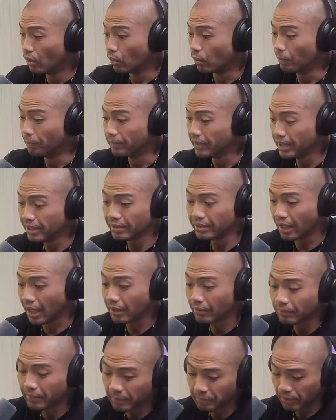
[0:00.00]
I
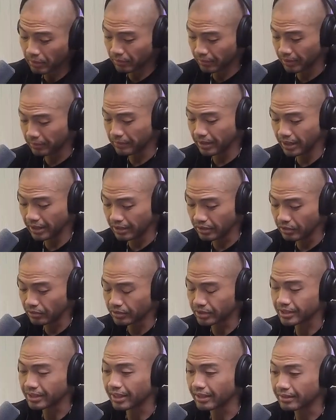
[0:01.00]
remember when me and you
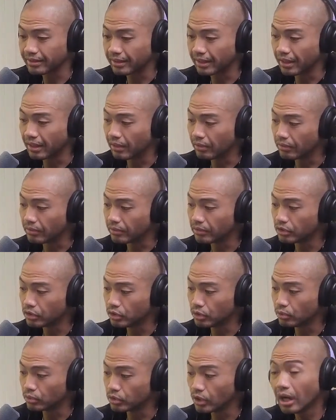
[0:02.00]
sat down
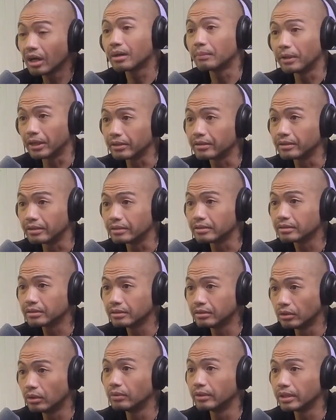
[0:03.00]
to talk about this,
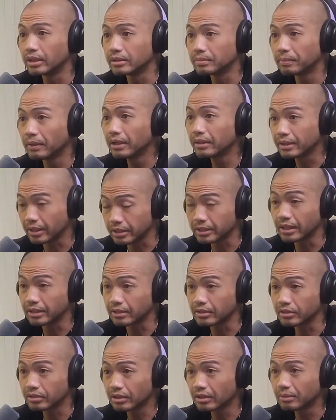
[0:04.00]
doing this podcast at the
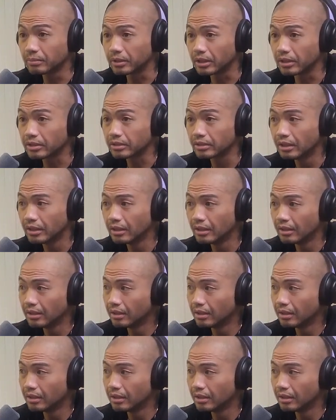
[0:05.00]
Starbucks,